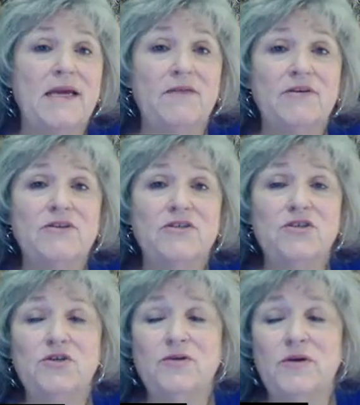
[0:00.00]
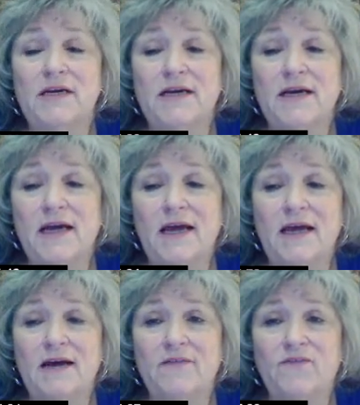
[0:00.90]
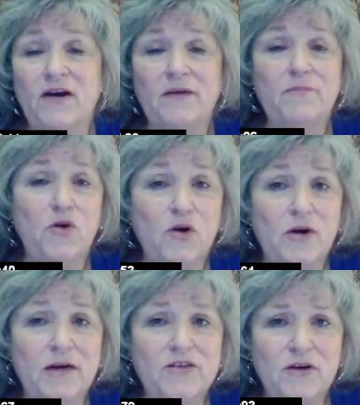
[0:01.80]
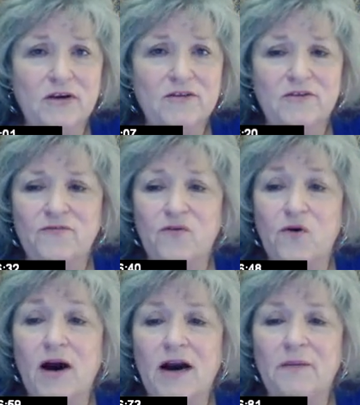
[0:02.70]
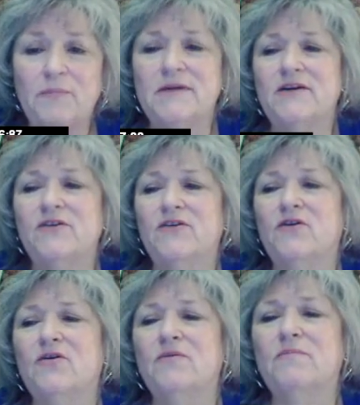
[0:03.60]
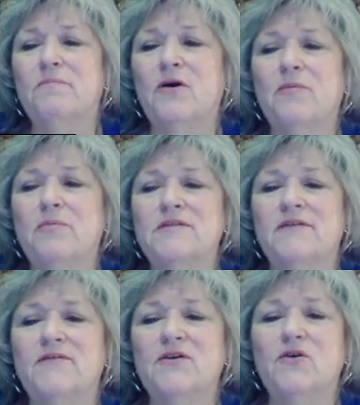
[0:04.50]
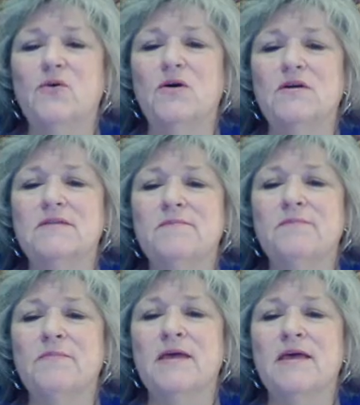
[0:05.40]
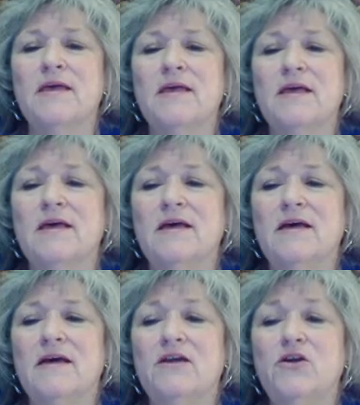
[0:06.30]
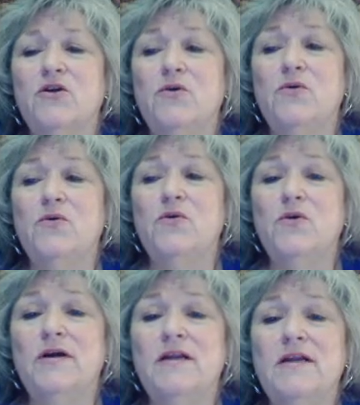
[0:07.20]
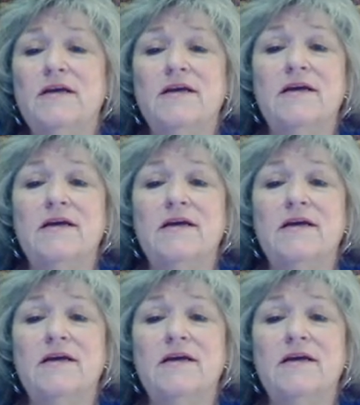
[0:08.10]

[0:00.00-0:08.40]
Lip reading: given to you from your instructor for our particular purpose of the course. You could,